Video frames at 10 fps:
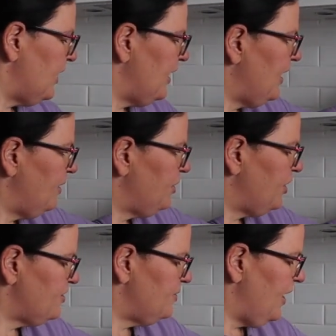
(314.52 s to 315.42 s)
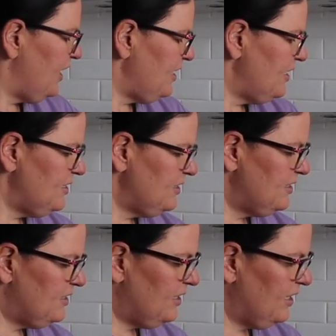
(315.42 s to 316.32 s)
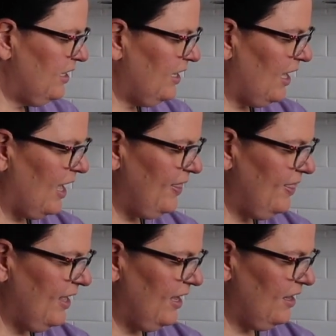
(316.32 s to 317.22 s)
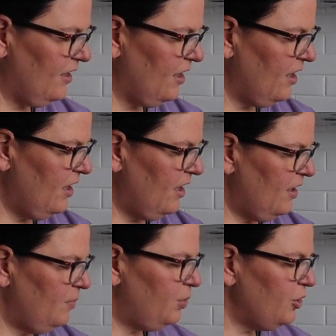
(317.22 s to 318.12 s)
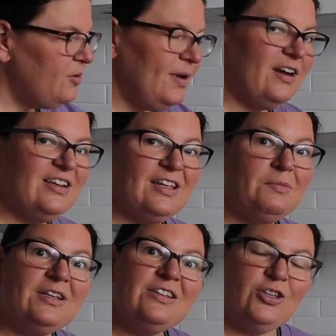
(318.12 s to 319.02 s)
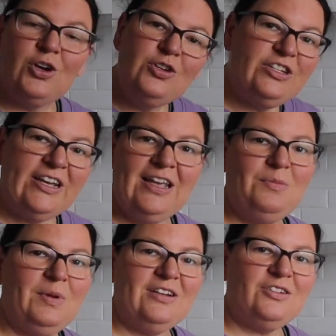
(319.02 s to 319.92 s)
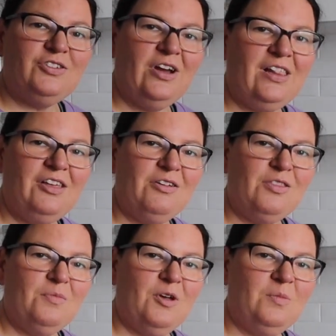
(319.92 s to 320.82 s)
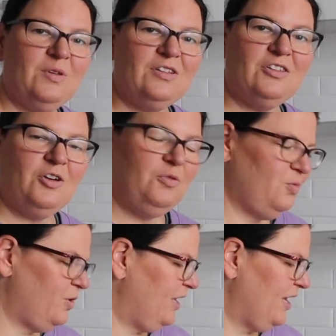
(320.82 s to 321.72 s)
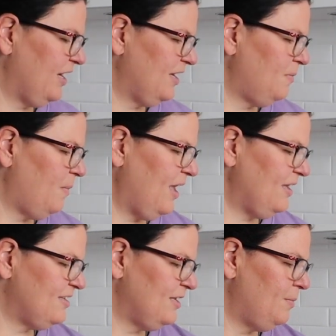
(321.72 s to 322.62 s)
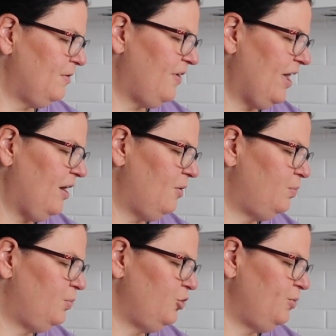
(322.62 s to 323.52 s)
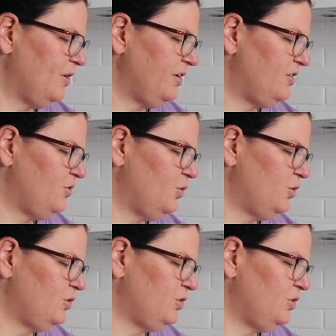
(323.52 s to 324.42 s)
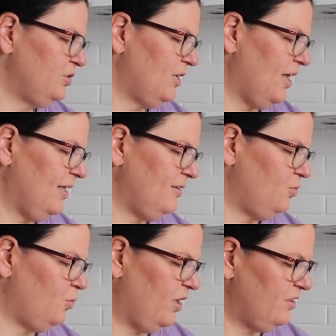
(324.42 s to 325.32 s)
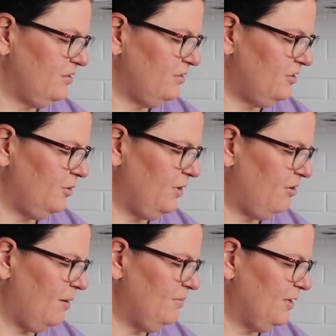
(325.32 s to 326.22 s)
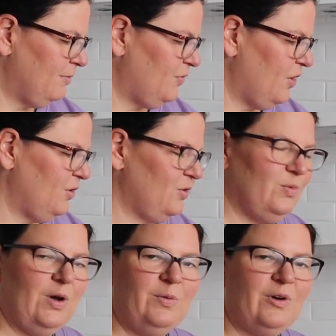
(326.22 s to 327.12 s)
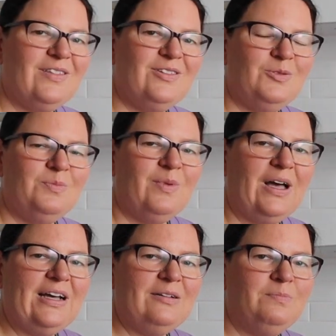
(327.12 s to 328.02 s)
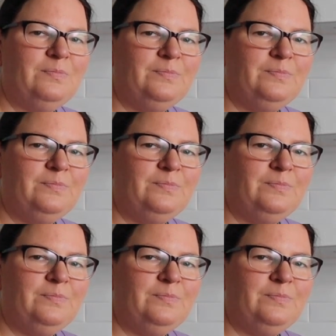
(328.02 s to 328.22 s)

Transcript: And we've got some onions, and then blueberries have been so cheap in Australia at the moment, so we are going to make some of our blueberry sauce as well. So we grabbed some of those while we're at the supermarket.